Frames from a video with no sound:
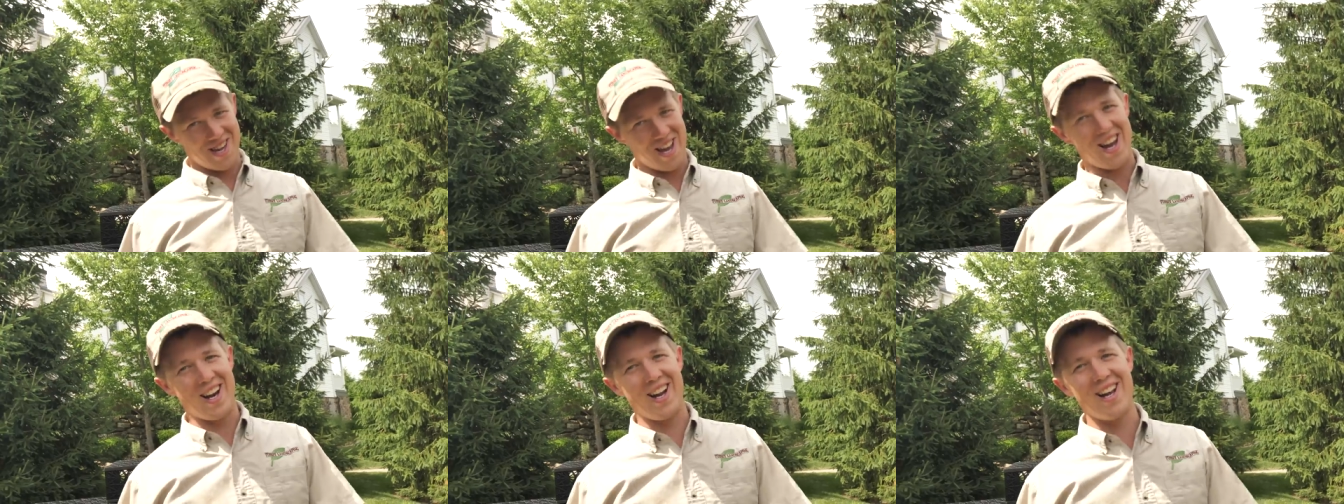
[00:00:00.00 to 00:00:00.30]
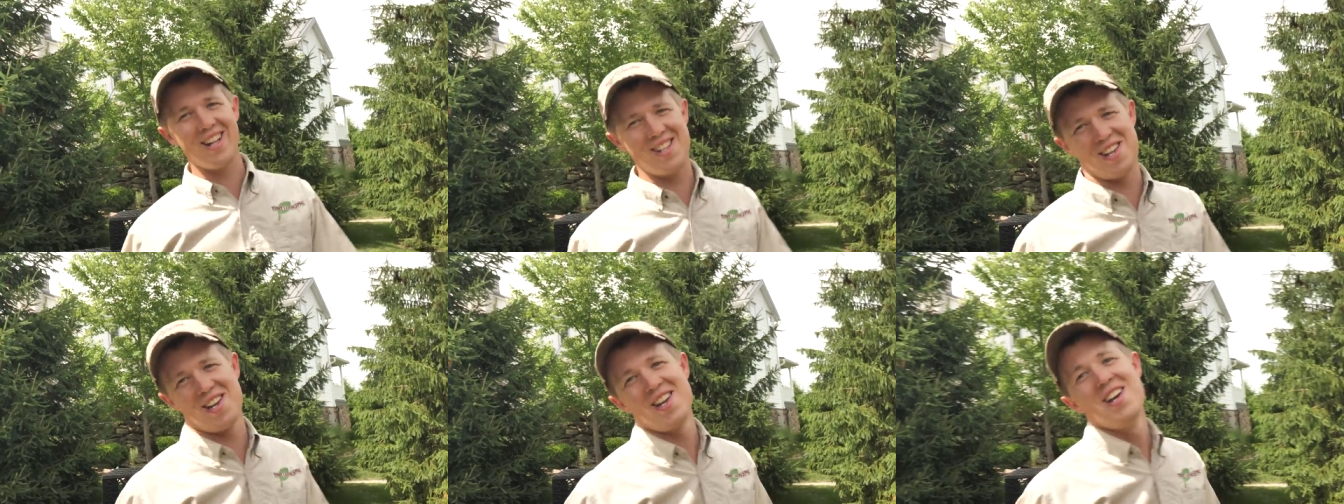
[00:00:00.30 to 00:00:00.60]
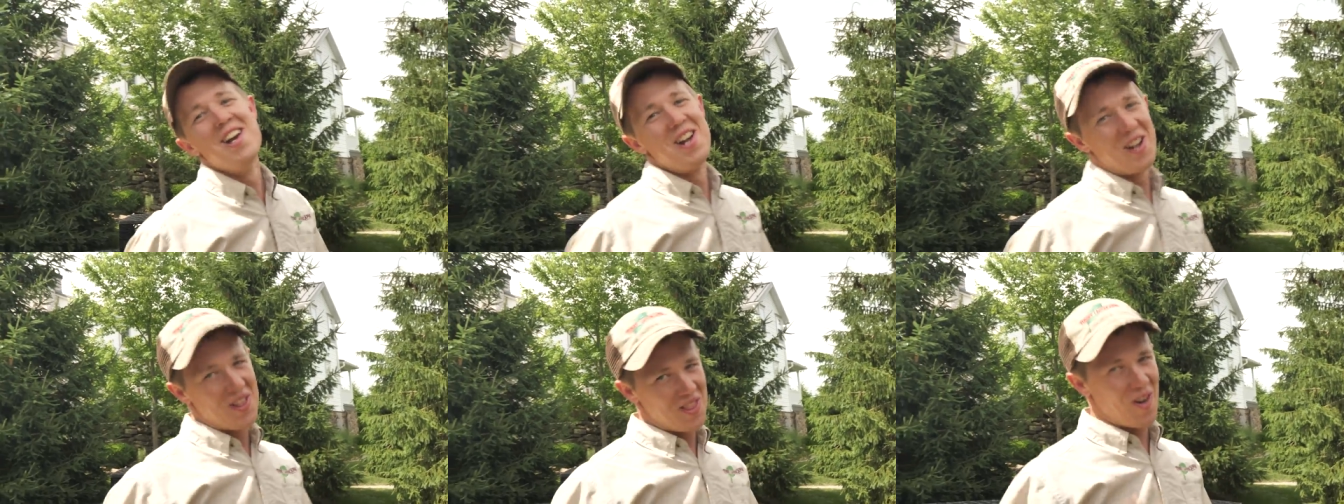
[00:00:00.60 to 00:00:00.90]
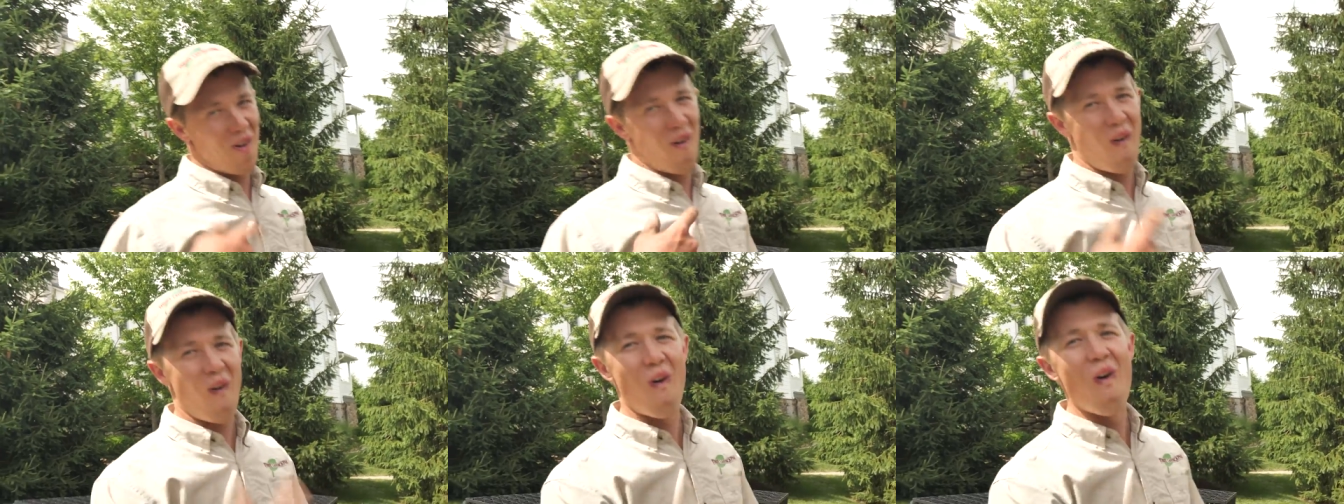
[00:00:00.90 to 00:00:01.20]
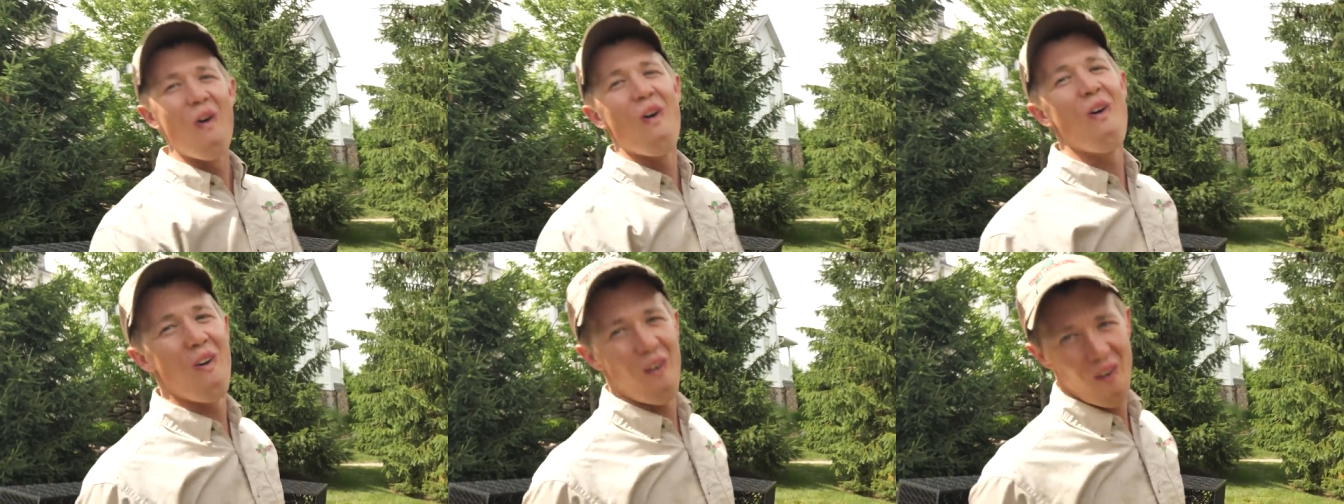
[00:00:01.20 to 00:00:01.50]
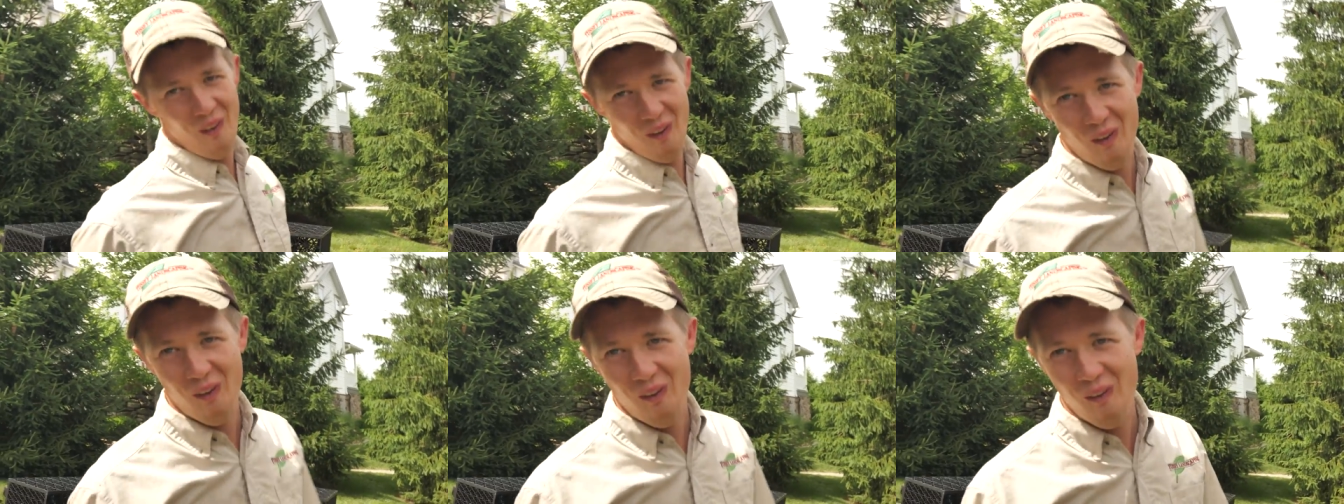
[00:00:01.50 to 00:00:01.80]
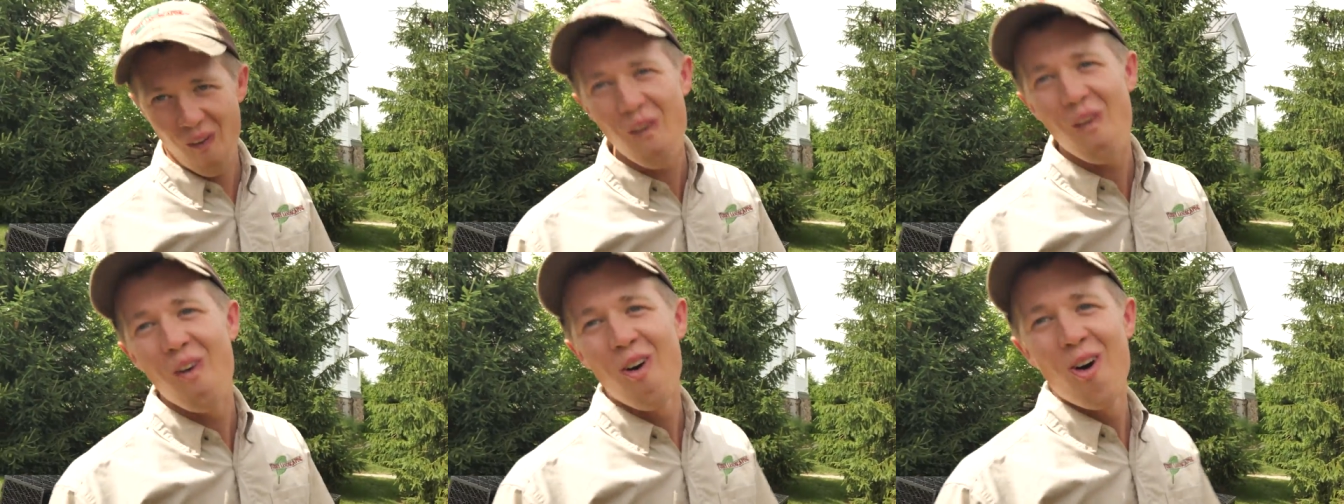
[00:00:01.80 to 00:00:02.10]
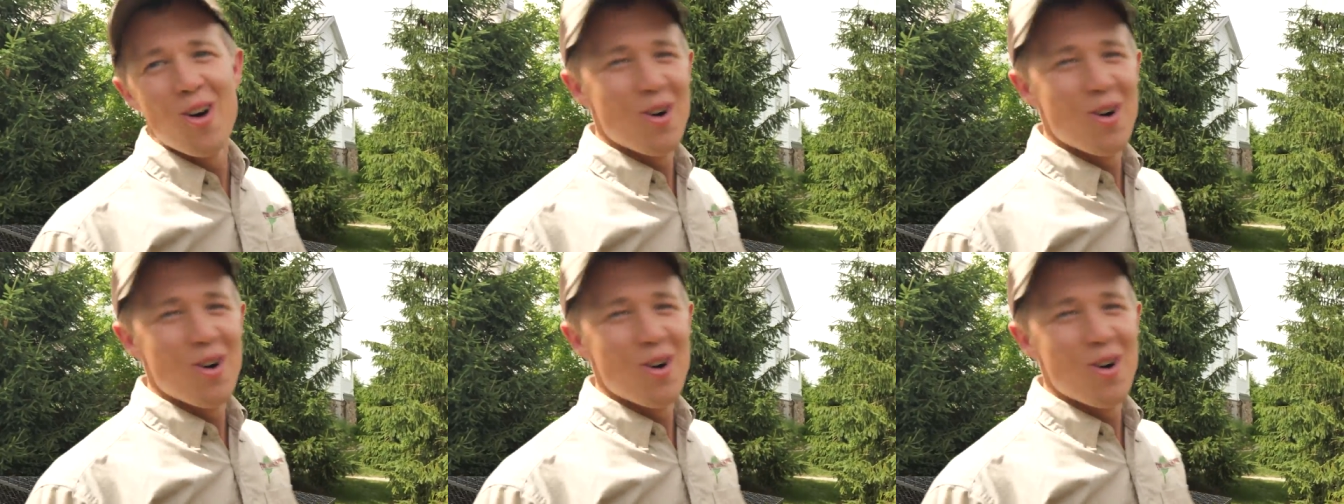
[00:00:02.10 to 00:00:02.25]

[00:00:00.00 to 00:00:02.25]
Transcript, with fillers: get it? The whole hole